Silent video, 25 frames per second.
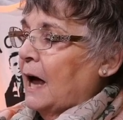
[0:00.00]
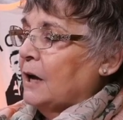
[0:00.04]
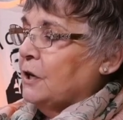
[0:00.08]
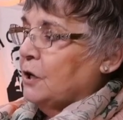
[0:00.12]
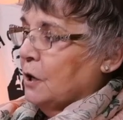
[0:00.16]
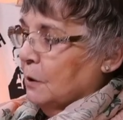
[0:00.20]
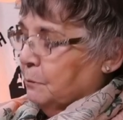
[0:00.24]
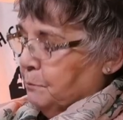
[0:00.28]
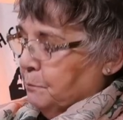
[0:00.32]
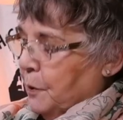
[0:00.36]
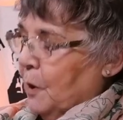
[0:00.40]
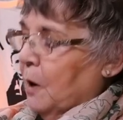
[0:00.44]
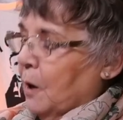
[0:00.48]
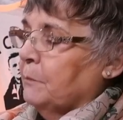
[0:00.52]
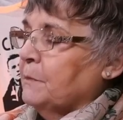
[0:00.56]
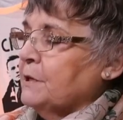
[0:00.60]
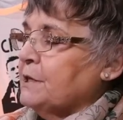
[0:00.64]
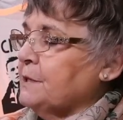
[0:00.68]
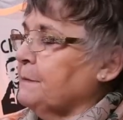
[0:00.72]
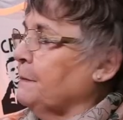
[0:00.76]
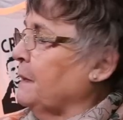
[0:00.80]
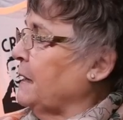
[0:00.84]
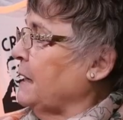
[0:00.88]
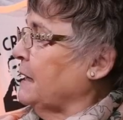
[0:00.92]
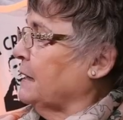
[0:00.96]
You
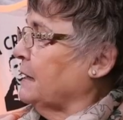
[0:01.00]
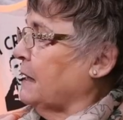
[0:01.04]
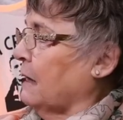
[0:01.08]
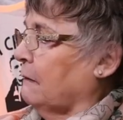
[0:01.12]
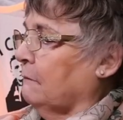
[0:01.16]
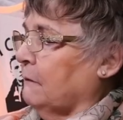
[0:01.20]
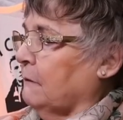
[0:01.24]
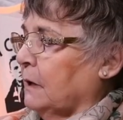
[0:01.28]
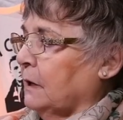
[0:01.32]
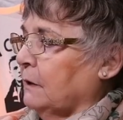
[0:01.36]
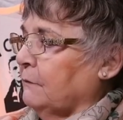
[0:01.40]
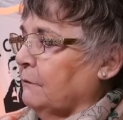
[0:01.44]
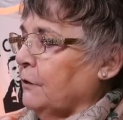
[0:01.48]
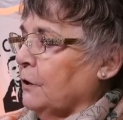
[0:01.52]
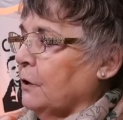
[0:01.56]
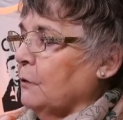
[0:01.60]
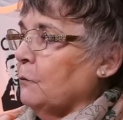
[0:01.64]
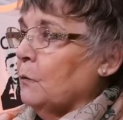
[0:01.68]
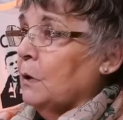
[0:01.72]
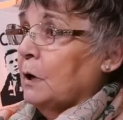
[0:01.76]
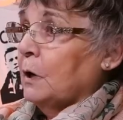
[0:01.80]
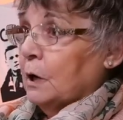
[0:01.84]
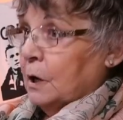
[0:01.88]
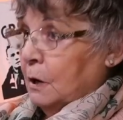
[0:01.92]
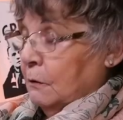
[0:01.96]
promised me you'd get rid of her.
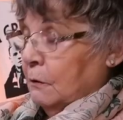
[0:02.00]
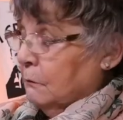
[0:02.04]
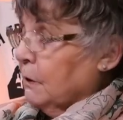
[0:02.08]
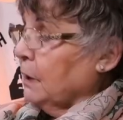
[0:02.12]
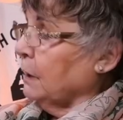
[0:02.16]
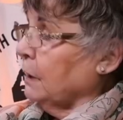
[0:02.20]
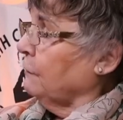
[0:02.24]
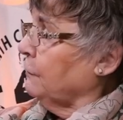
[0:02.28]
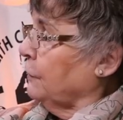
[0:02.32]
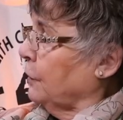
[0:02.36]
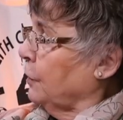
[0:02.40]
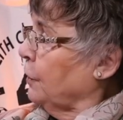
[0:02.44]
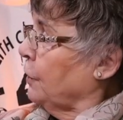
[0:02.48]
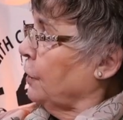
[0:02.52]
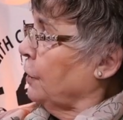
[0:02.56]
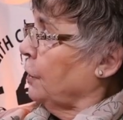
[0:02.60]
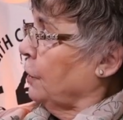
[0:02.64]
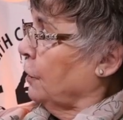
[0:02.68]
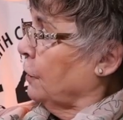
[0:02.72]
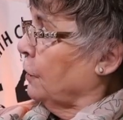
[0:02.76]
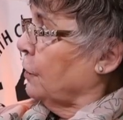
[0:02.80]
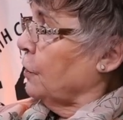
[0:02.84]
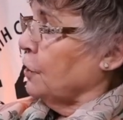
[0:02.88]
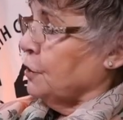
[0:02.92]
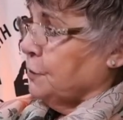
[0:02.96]
Well, I got rid of her out of
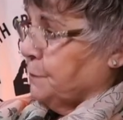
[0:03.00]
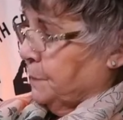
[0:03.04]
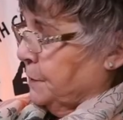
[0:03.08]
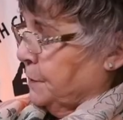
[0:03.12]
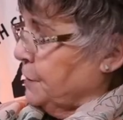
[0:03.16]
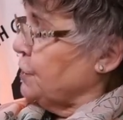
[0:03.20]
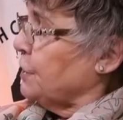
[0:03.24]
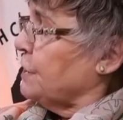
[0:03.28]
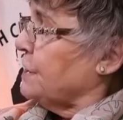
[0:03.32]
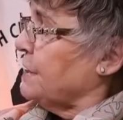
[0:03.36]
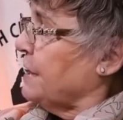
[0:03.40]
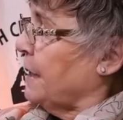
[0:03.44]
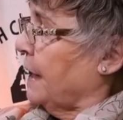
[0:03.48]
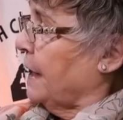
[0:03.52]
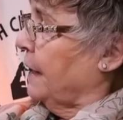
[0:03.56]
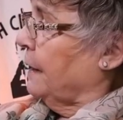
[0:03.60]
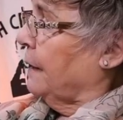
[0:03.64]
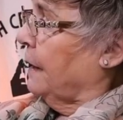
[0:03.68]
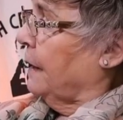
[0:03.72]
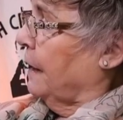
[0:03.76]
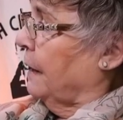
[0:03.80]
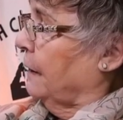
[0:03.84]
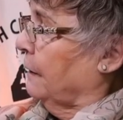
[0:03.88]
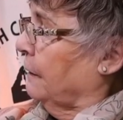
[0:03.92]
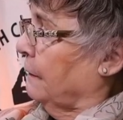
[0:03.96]
your house, but she's
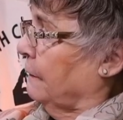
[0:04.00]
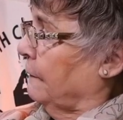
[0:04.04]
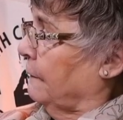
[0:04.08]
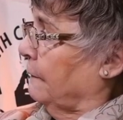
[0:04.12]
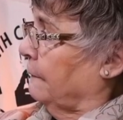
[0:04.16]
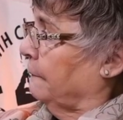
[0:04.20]
staying here.